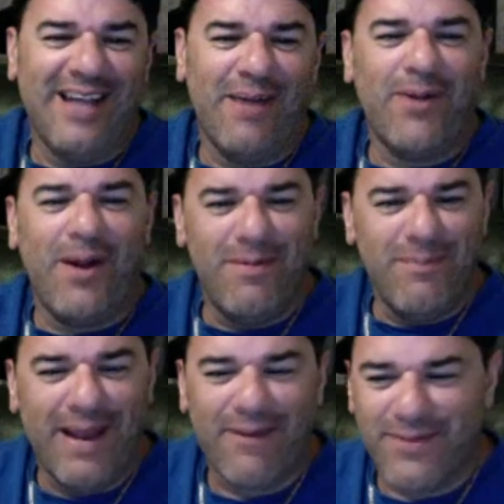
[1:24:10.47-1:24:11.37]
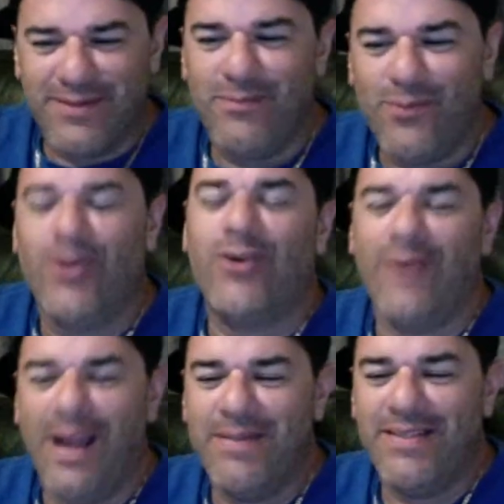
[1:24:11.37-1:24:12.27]
I'm coming back for some more
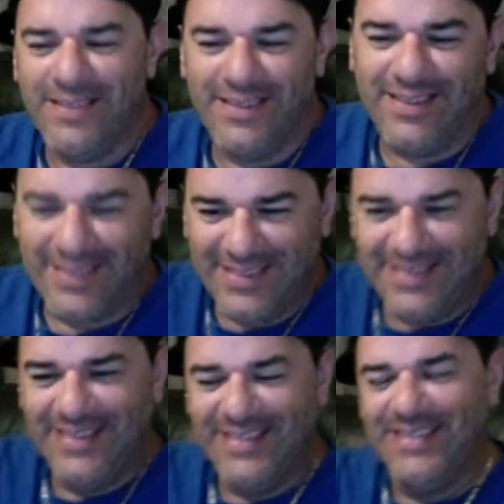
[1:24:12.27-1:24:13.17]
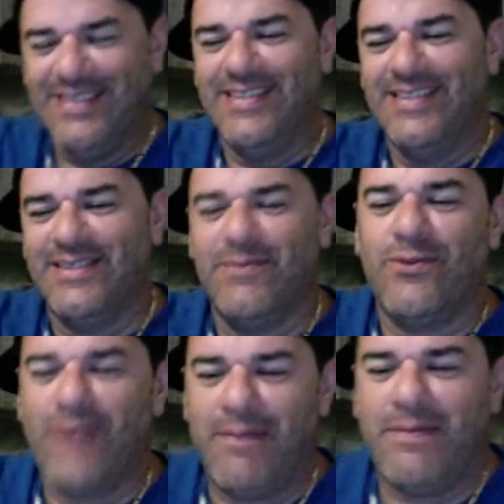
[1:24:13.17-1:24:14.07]
crabby talk. Some
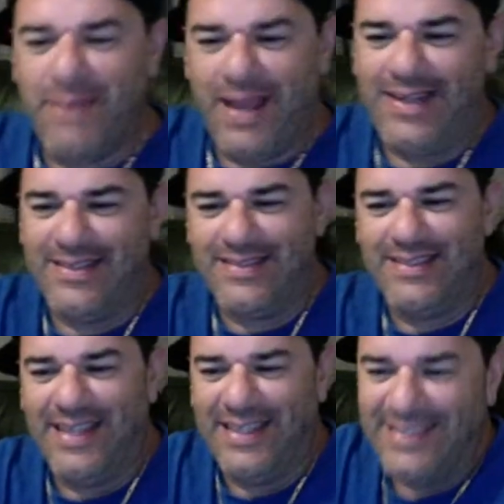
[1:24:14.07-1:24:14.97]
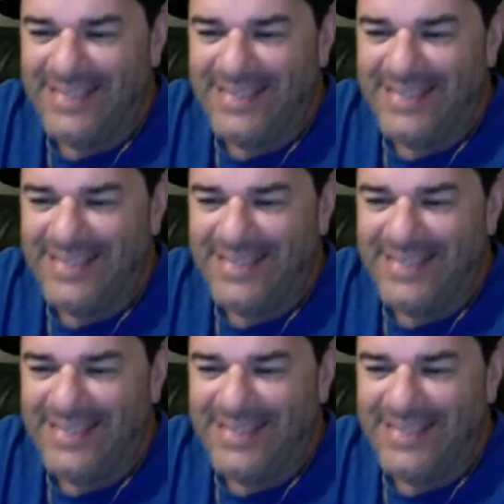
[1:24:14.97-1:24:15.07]
Krabby Patties tonight.